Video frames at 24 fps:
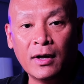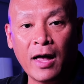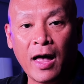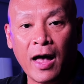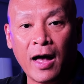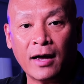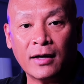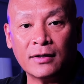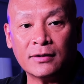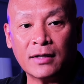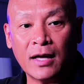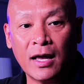
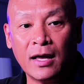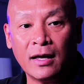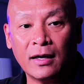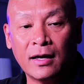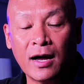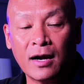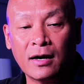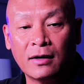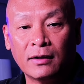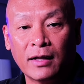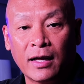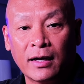as a
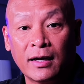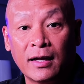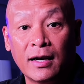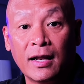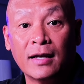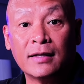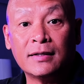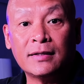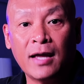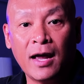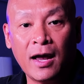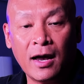kind of like an
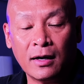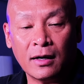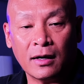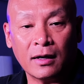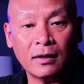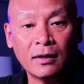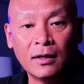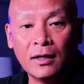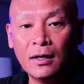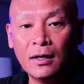antenna.